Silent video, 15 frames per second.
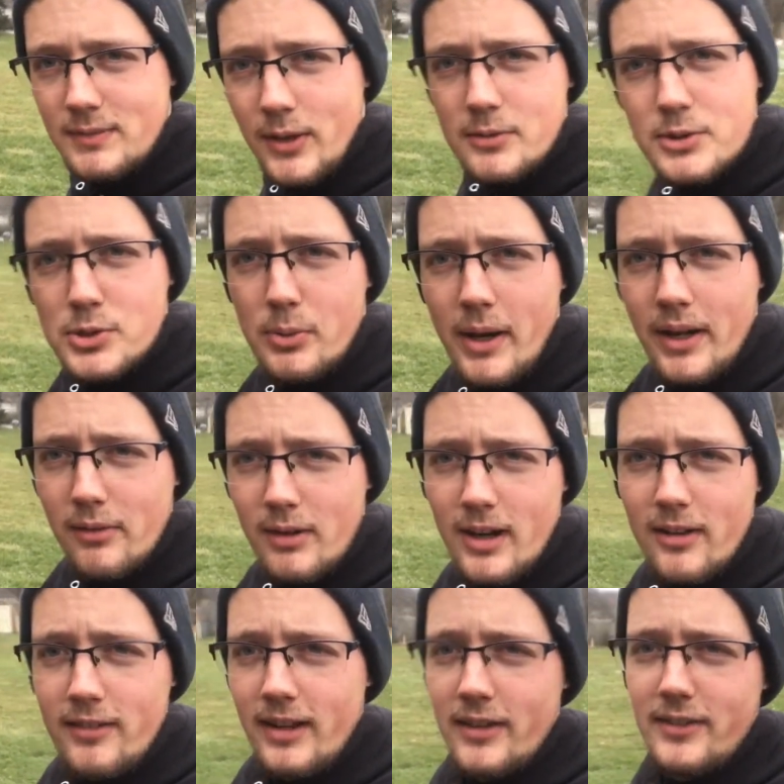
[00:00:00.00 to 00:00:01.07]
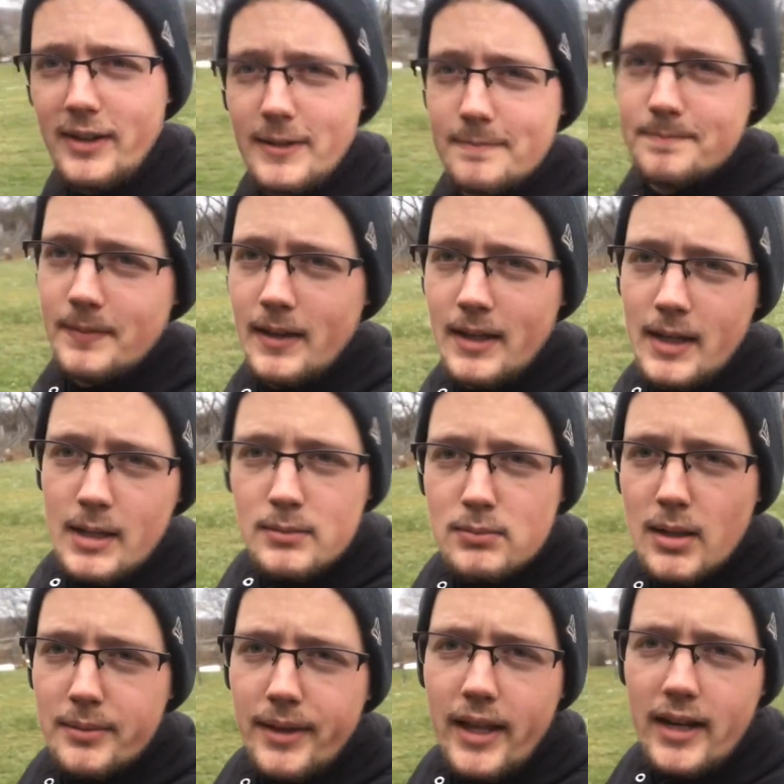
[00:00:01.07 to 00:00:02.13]
you know, swinging around down there,
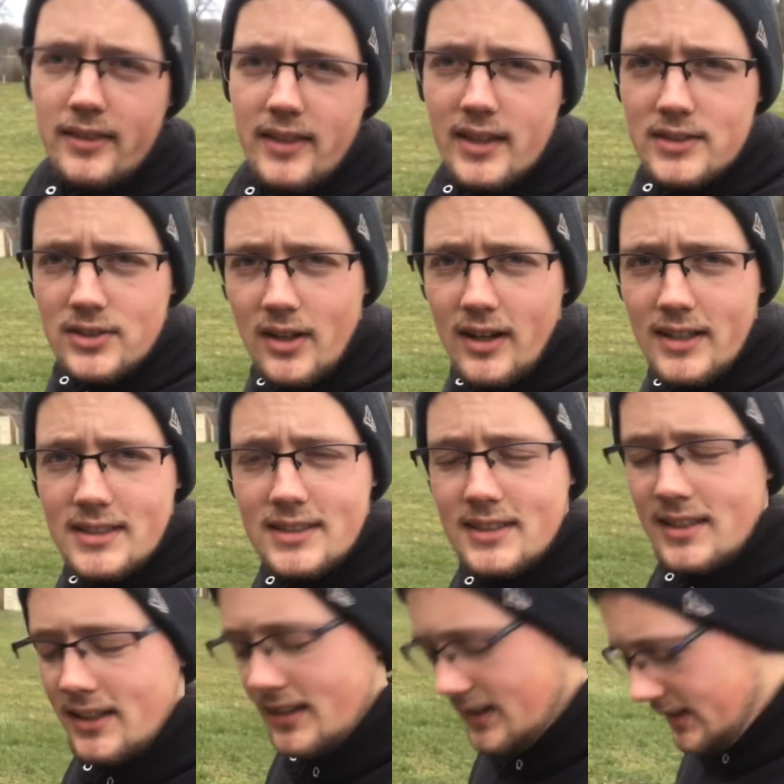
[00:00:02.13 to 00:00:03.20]
probably hitting the exhaust.